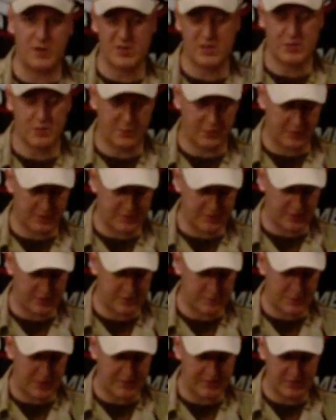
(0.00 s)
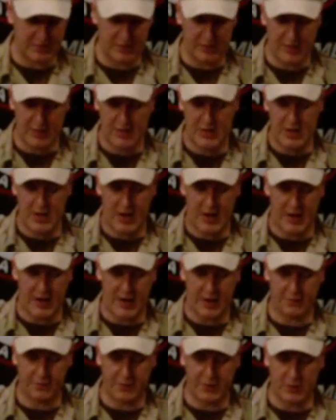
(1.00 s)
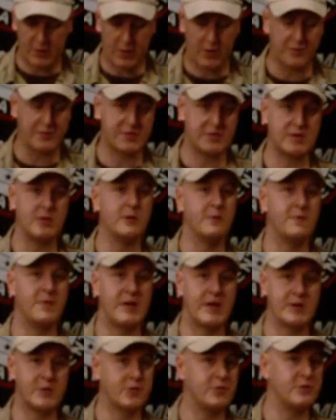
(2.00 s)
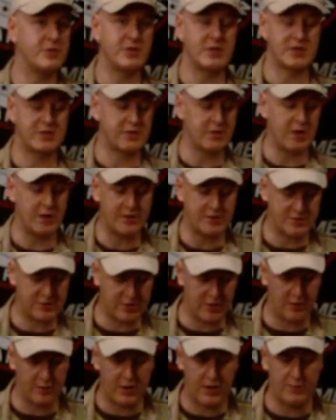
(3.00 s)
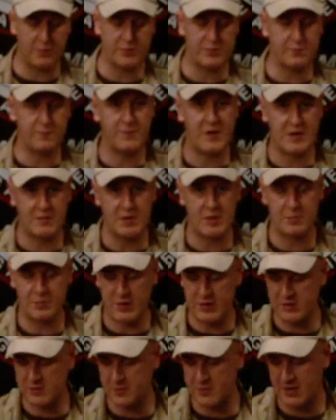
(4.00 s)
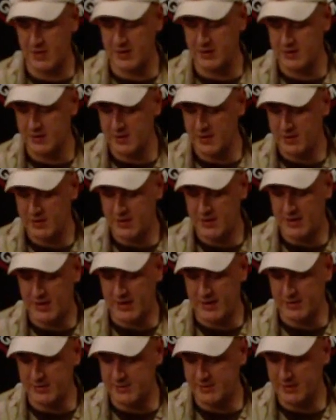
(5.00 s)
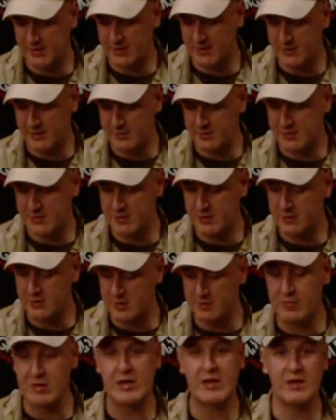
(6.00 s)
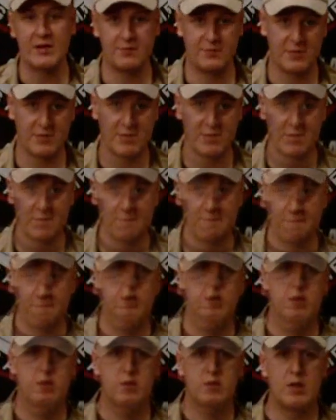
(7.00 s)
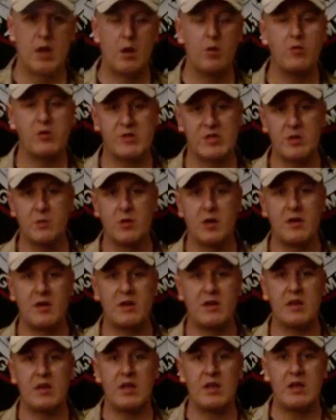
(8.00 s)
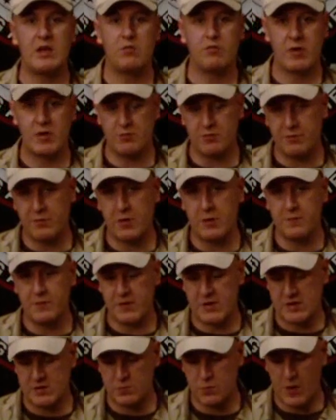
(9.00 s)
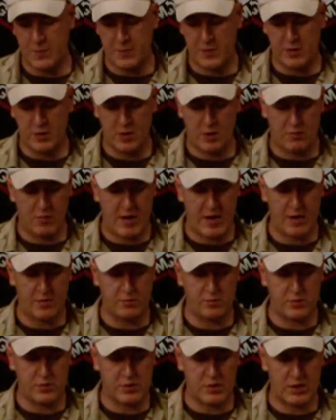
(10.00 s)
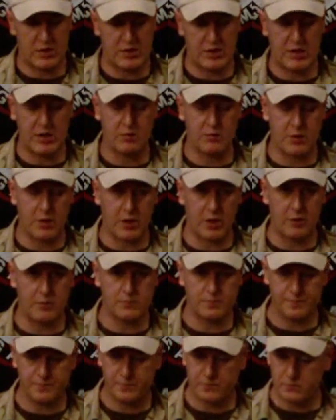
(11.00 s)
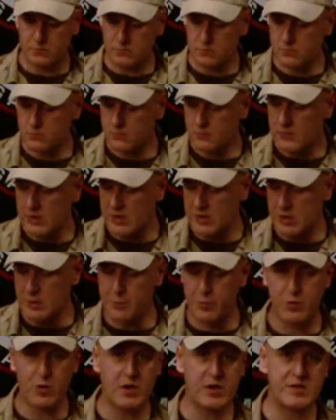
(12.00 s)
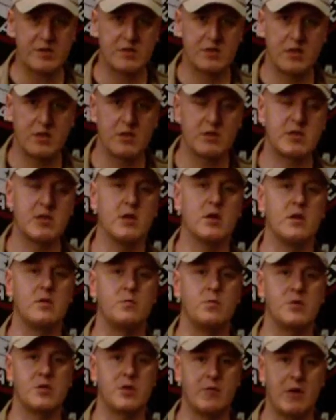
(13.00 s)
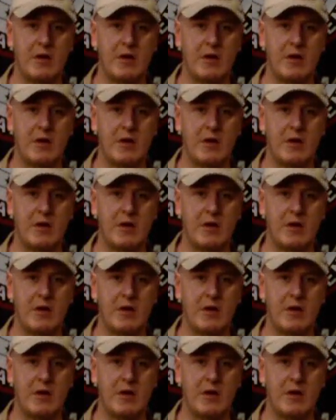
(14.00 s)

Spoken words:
which to be honest I expected, and the gun still fired true to the sight, so I was very impressed with that, and certainly relieved. Now originally when I did the written review for this weapon around a year ago, the price at the time was